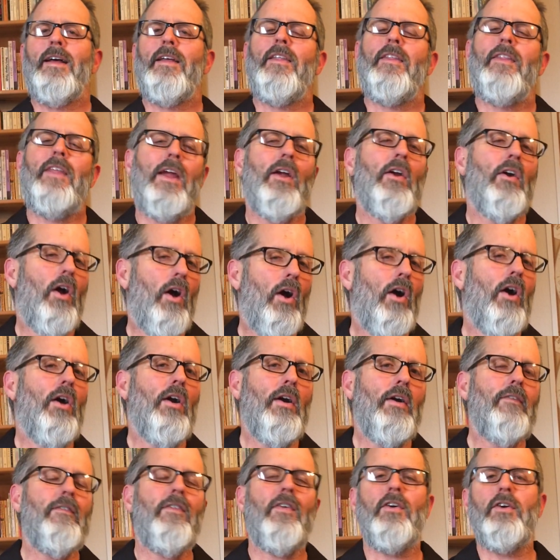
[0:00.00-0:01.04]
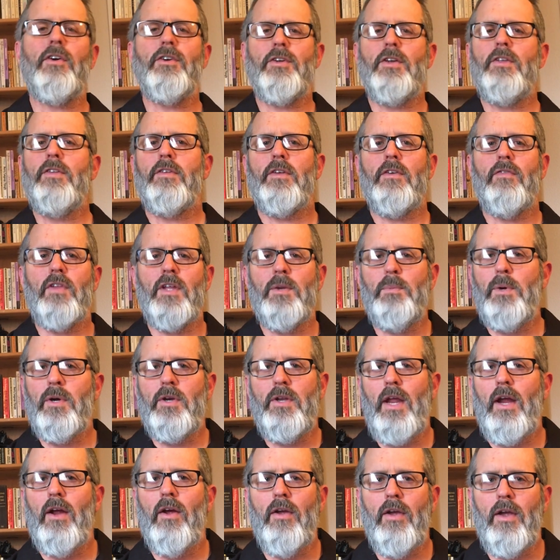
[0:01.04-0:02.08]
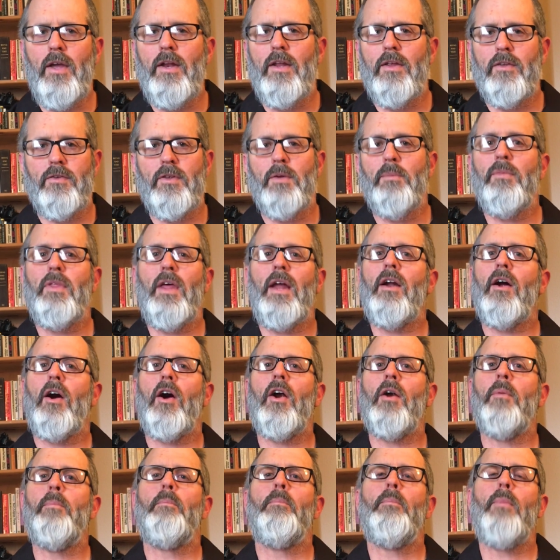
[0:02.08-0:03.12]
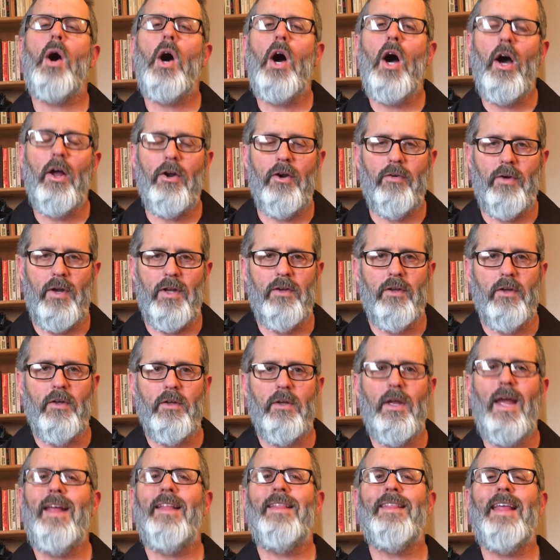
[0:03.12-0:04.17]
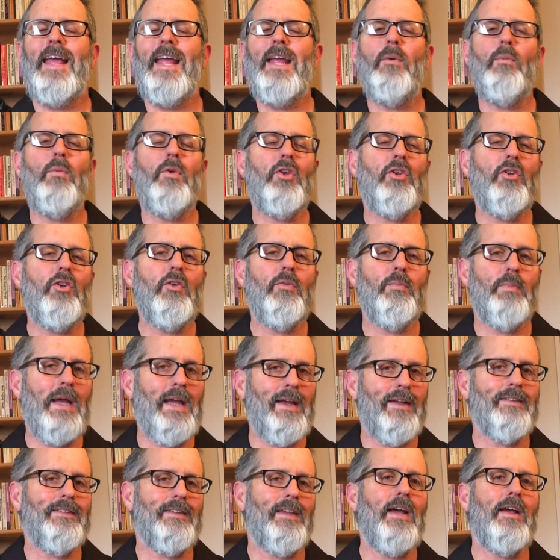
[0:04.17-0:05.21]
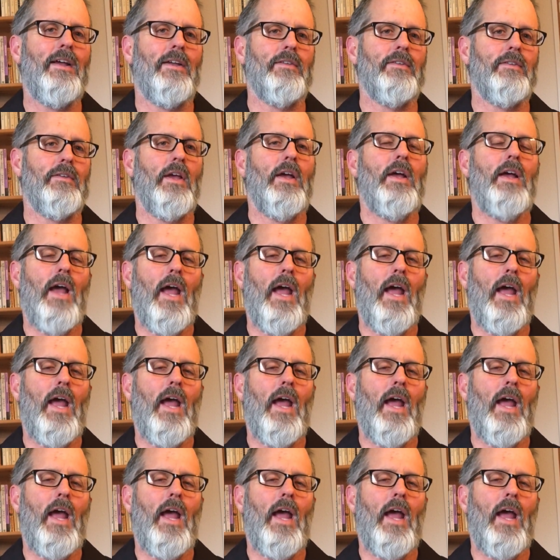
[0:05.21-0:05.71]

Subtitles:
There are versions of libertarianism that are moderate, and they do make sense.